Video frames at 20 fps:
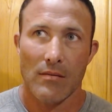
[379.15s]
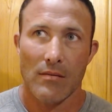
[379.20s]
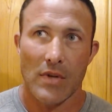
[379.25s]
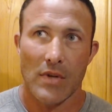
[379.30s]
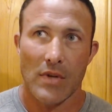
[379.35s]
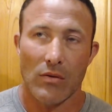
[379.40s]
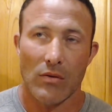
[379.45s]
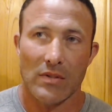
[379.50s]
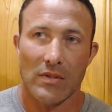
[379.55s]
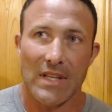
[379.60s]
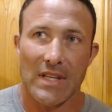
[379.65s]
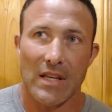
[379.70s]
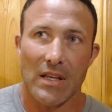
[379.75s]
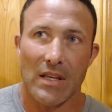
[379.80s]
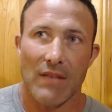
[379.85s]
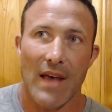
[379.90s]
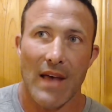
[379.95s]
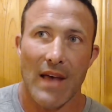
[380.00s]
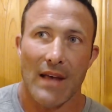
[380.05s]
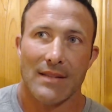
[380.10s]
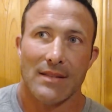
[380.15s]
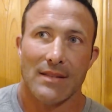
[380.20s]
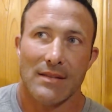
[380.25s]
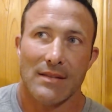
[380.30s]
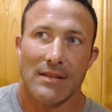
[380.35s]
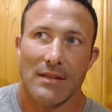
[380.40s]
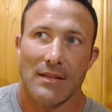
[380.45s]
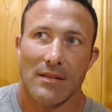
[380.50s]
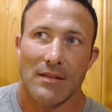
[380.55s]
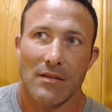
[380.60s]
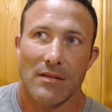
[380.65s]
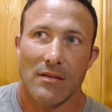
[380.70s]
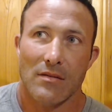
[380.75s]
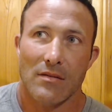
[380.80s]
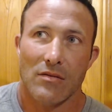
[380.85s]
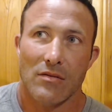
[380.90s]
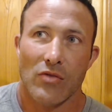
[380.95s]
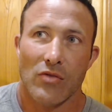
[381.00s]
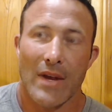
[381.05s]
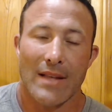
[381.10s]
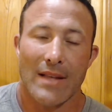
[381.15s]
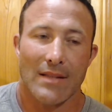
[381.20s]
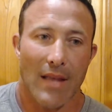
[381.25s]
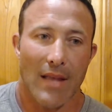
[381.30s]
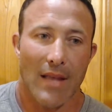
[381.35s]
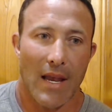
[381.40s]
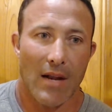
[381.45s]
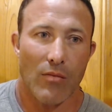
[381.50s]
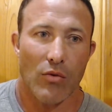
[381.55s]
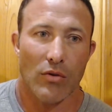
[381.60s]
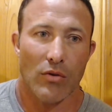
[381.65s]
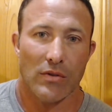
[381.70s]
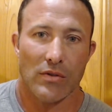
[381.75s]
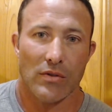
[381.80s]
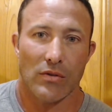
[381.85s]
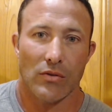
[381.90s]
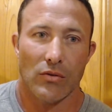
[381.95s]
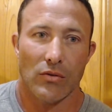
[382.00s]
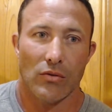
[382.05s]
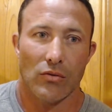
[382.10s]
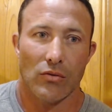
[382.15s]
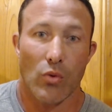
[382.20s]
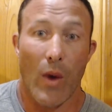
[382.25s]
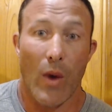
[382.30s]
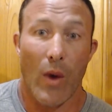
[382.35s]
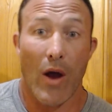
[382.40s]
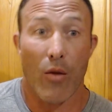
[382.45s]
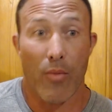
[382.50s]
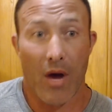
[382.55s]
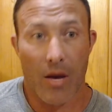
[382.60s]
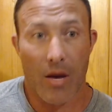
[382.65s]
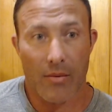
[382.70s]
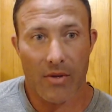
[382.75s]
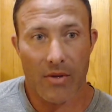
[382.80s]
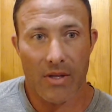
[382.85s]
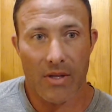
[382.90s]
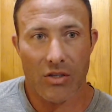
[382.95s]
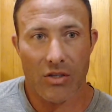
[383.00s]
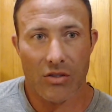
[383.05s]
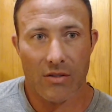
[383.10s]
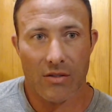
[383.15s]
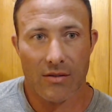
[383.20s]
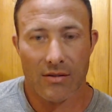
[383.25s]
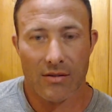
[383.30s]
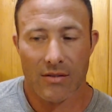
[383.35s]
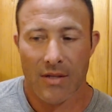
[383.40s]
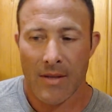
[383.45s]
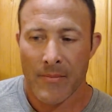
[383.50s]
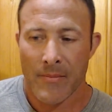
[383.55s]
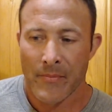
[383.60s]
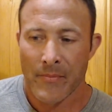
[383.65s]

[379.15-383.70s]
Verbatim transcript: you know seeing if that's translatable to to our populations